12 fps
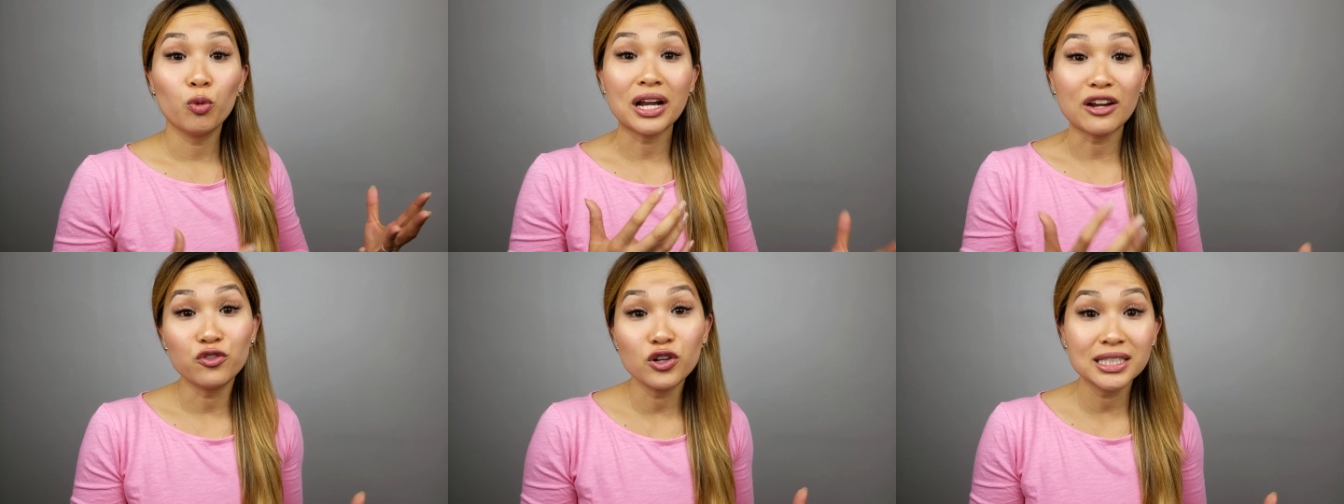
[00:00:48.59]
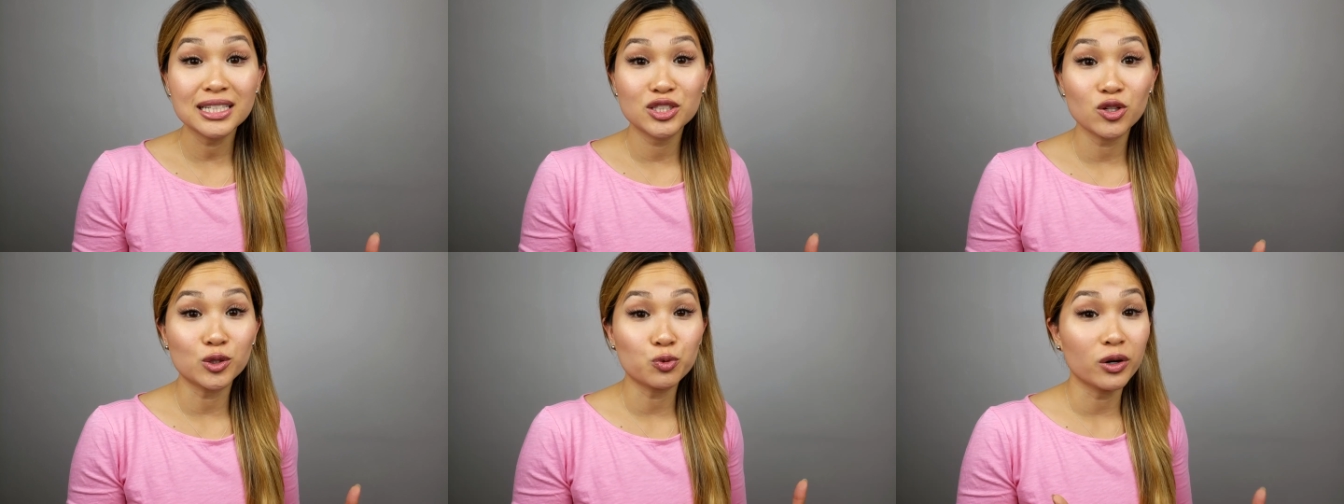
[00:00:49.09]
When I first
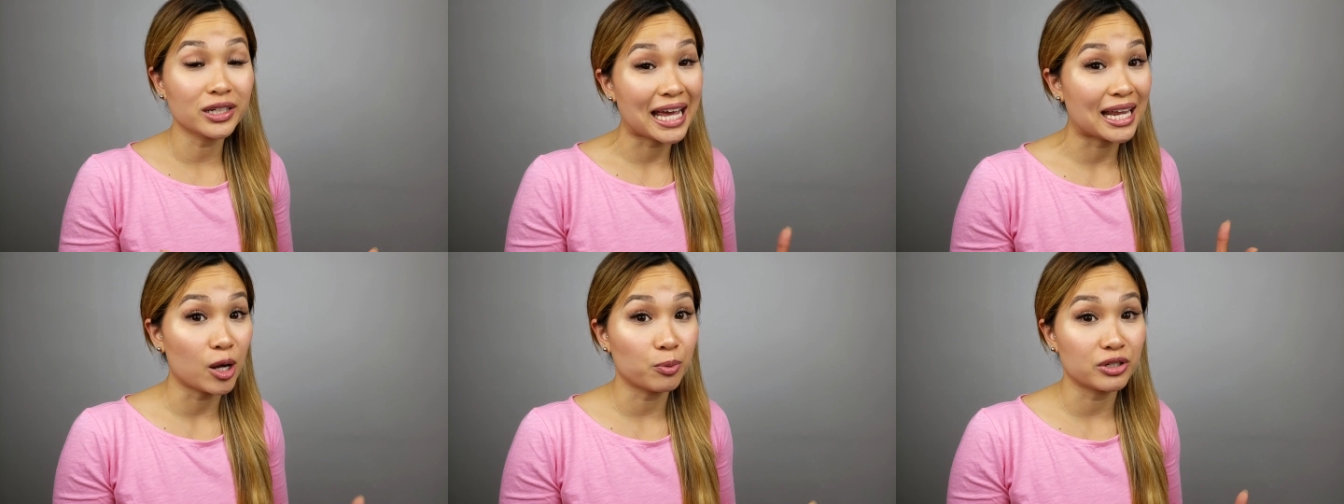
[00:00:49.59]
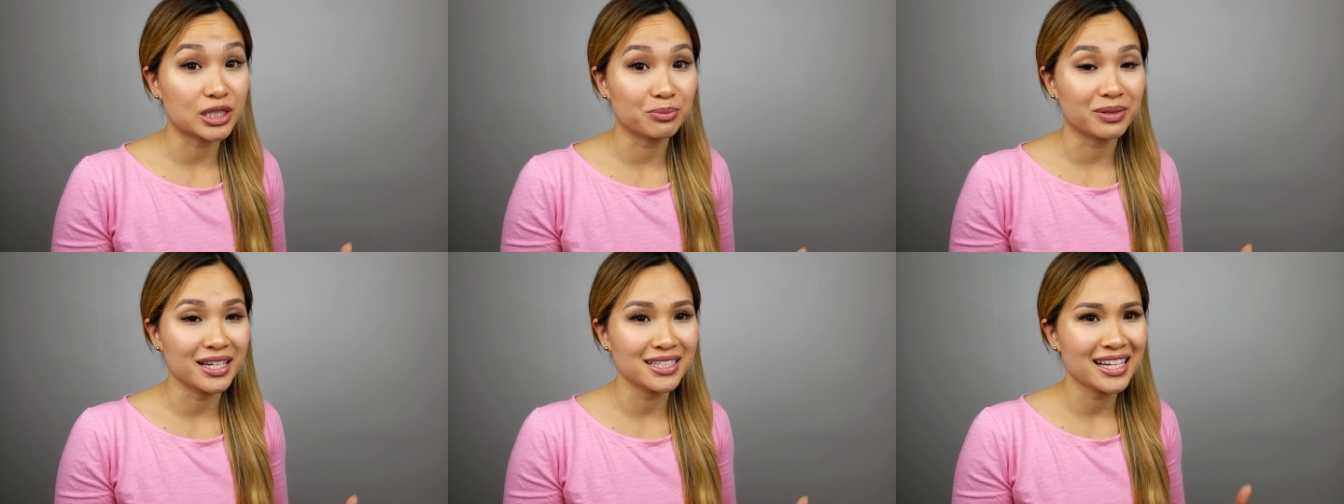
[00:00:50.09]
installed One Hand
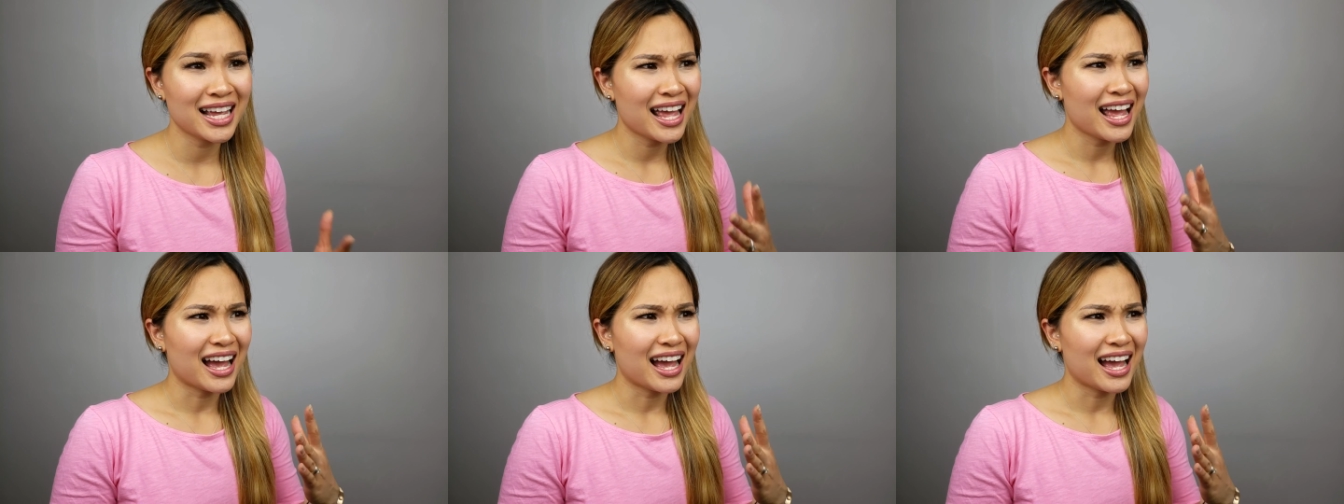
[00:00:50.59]
Operation Plus,